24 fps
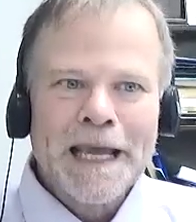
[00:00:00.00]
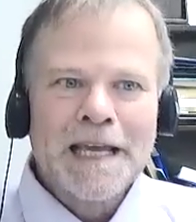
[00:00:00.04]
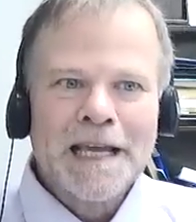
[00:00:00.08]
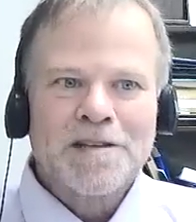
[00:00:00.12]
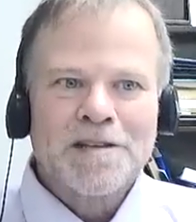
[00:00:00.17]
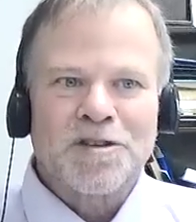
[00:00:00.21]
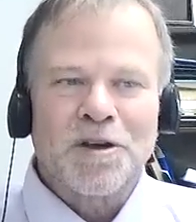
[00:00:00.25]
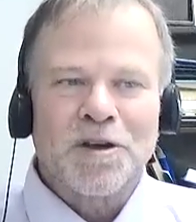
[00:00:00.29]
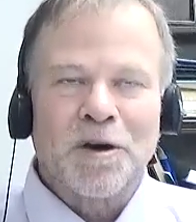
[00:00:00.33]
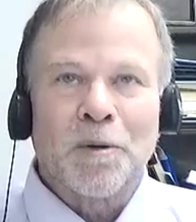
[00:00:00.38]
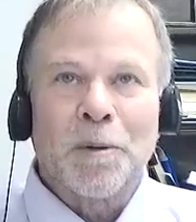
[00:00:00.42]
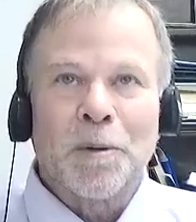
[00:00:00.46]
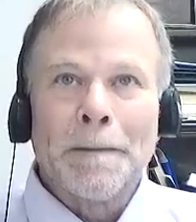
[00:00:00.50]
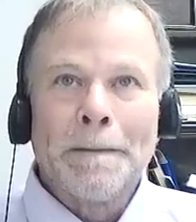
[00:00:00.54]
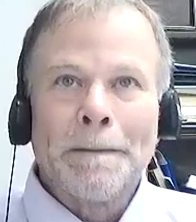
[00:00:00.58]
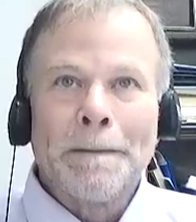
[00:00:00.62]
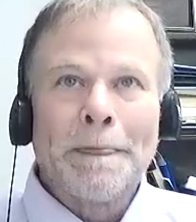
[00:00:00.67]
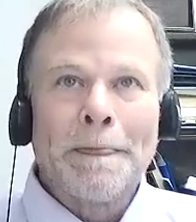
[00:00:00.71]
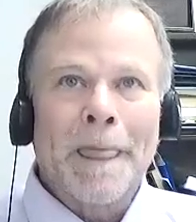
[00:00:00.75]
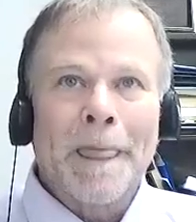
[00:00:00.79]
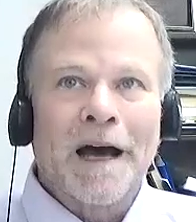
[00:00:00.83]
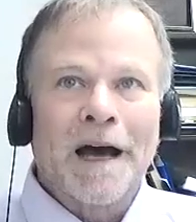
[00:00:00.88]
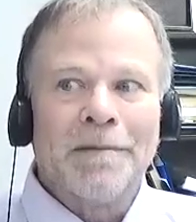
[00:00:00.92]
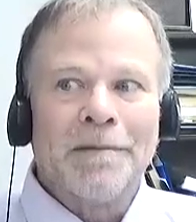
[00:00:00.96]
So
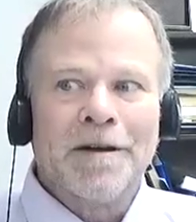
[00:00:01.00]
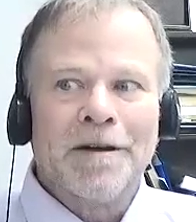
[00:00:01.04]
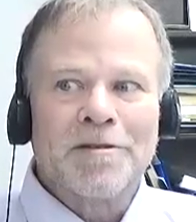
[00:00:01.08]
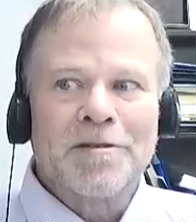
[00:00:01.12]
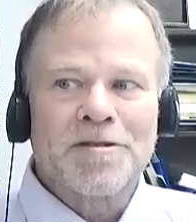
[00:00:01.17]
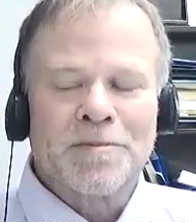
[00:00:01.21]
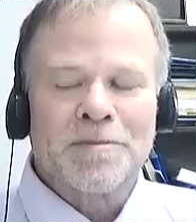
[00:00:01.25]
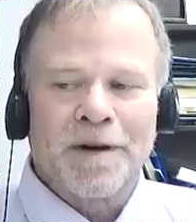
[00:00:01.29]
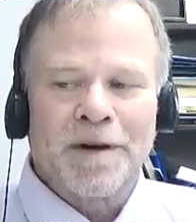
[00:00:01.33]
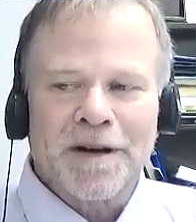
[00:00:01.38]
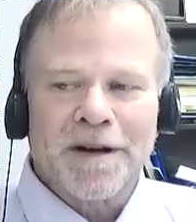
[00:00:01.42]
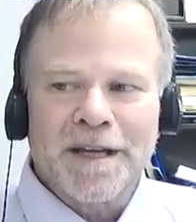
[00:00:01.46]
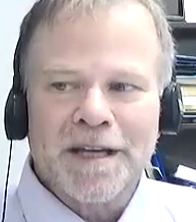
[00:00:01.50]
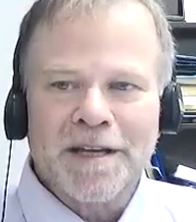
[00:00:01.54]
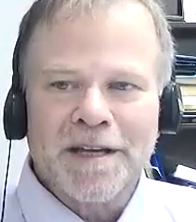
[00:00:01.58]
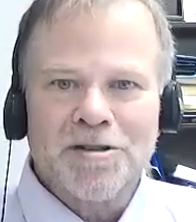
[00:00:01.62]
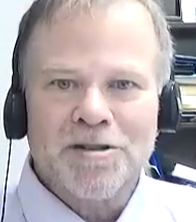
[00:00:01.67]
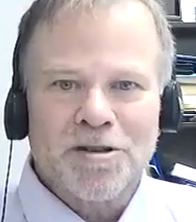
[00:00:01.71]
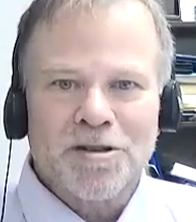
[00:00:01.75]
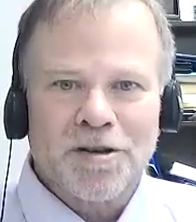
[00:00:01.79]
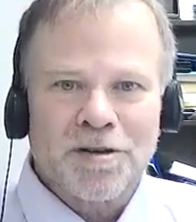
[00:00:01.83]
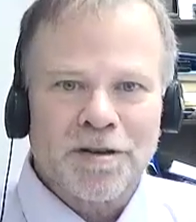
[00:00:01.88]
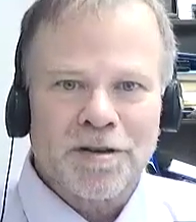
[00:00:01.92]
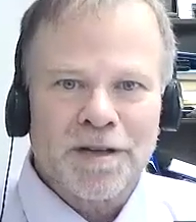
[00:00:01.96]
here's the marquee
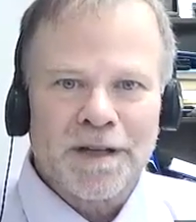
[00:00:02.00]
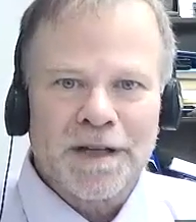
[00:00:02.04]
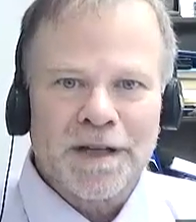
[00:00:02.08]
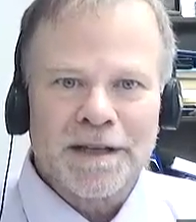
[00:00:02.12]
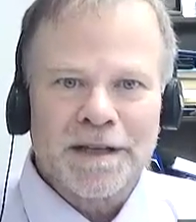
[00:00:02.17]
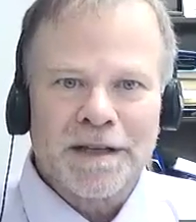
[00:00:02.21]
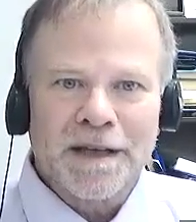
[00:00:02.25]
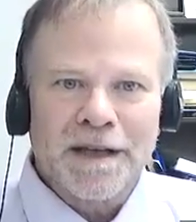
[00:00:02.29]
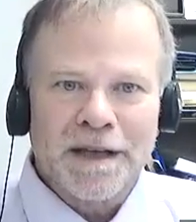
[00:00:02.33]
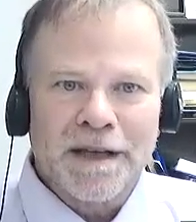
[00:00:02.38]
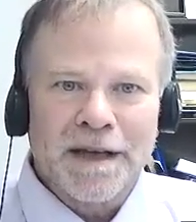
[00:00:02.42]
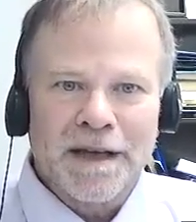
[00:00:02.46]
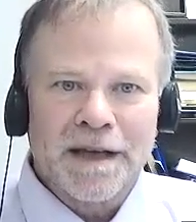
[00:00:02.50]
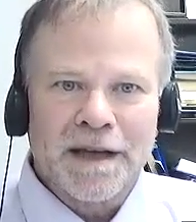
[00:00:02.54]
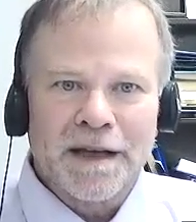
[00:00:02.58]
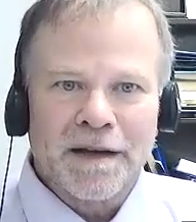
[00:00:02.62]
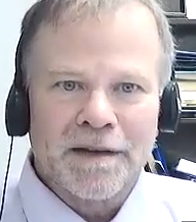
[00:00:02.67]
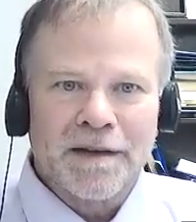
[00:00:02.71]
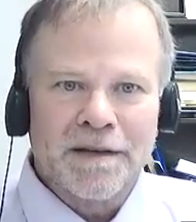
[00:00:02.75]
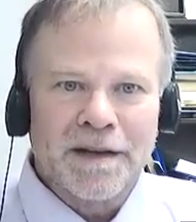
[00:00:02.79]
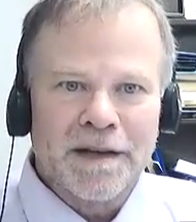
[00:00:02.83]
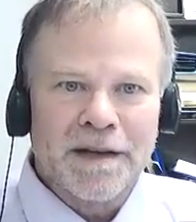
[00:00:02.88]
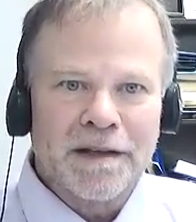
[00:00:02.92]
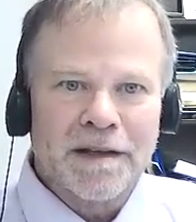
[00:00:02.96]
journal on
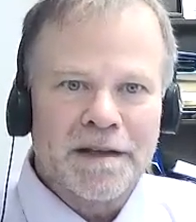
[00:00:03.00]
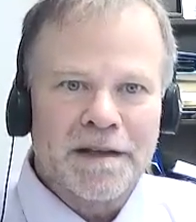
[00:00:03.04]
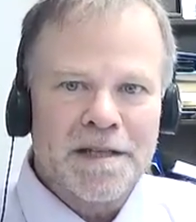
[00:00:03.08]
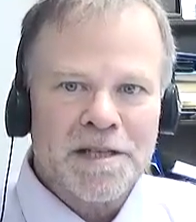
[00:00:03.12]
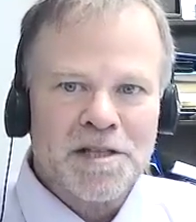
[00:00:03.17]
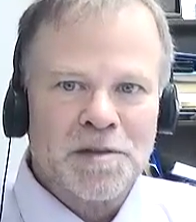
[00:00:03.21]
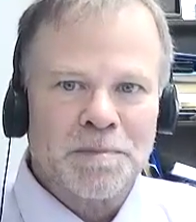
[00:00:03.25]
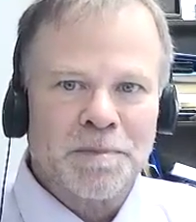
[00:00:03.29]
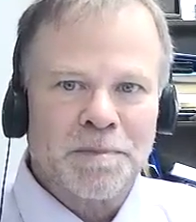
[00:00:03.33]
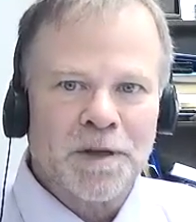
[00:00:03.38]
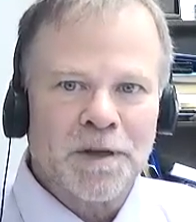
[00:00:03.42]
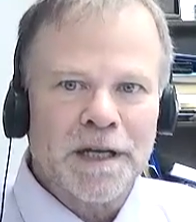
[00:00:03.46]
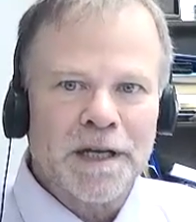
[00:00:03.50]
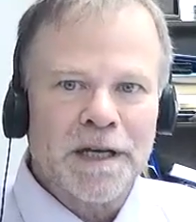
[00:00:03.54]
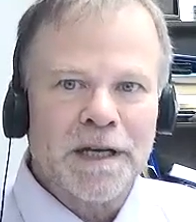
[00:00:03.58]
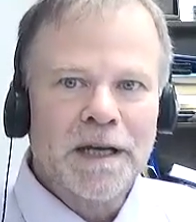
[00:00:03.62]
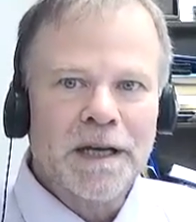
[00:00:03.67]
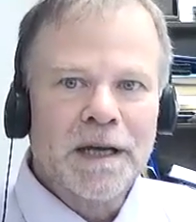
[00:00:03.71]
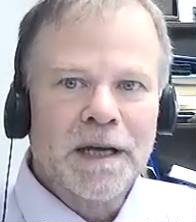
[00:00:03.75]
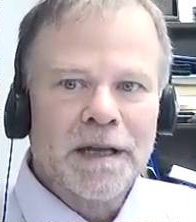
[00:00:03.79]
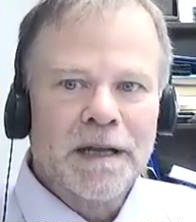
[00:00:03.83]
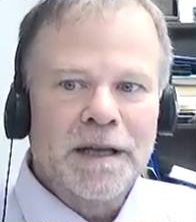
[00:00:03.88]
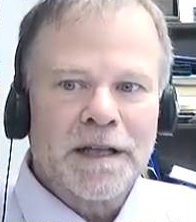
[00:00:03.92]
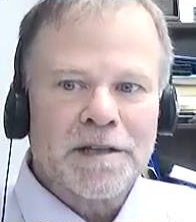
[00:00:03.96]
in the discipline
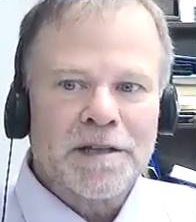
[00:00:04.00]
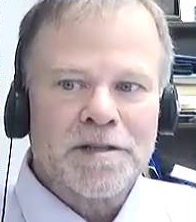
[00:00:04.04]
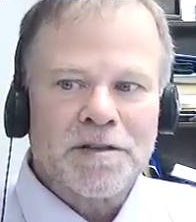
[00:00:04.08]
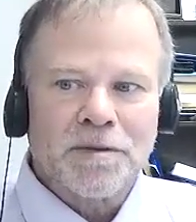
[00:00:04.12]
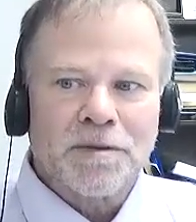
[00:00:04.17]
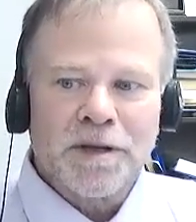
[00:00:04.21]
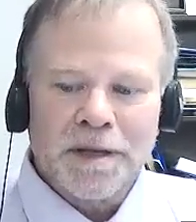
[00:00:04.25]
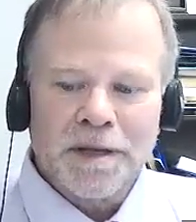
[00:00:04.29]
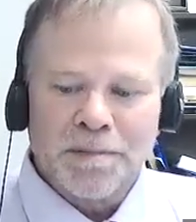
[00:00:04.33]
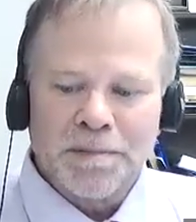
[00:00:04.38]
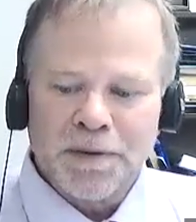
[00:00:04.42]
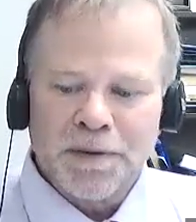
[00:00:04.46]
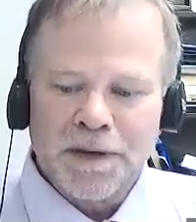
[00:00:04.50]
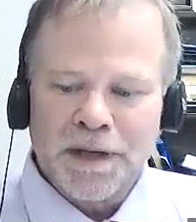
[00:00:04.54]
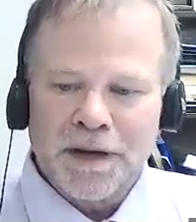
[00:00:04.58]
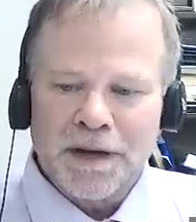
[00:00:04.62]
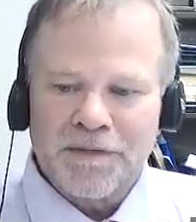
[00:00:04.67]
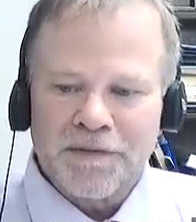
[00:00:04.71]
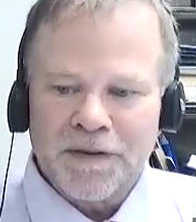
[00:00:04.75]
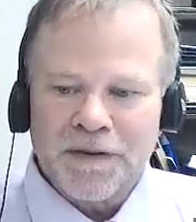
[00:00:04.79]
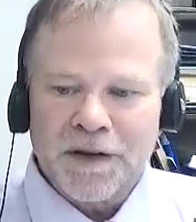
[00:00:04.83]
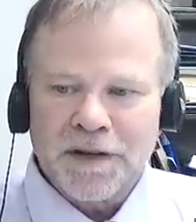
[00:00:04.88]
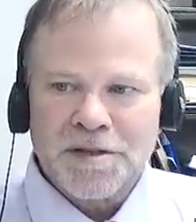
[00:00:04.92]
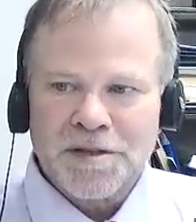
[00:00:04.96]
that's going to put
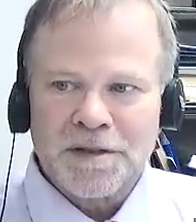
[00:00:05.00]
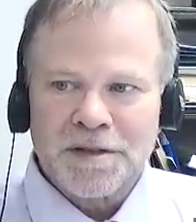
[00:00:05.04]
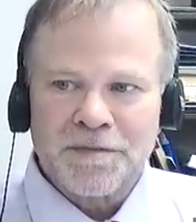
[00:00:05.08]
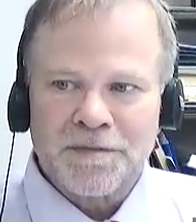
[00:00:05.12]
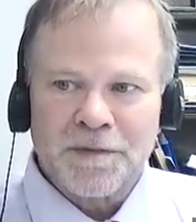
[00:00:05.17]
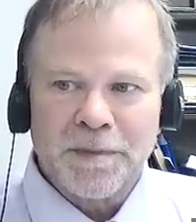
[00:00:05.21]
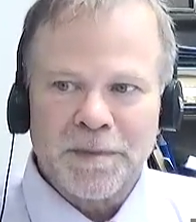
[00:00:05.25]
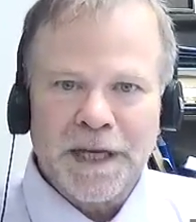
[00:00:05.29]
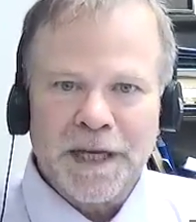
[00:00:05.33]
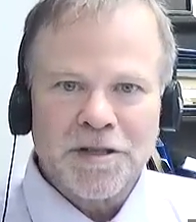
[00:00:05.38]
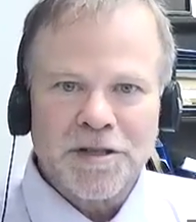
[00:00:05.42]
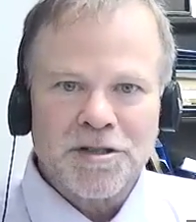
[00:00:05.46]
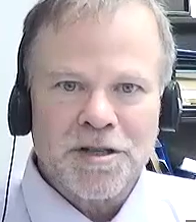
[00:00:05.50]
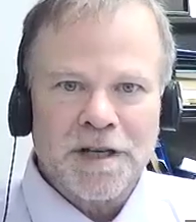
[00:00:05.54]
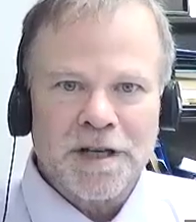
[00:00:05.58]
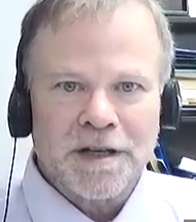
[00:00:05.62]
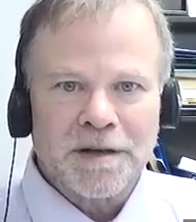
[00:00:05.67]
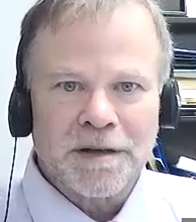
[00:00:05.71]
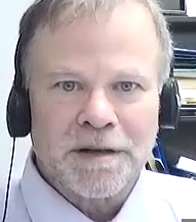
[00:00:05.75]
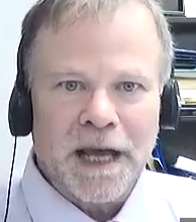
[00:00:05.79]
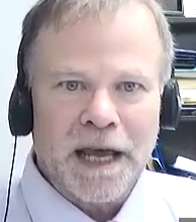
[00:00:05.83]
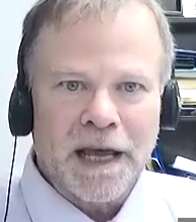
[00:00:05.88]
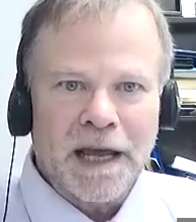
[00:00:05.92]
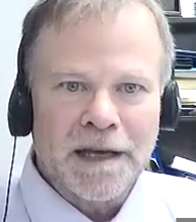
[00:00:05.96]
out false
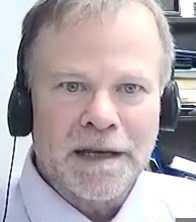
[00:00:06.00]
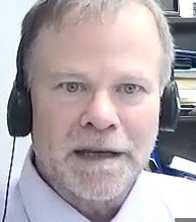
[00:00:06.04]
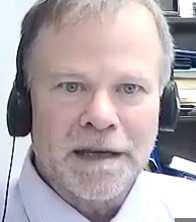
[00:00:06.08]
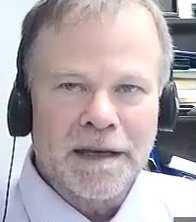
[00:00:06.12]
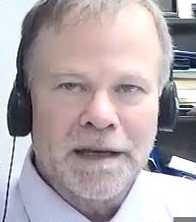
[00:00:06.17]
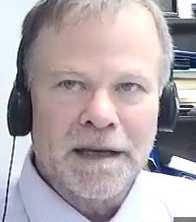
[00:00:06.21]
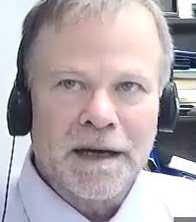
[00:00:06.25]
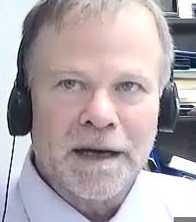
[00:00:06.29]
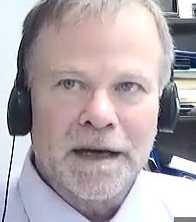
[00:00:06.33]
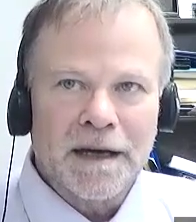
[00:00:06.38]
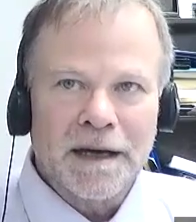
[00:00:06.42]
information, and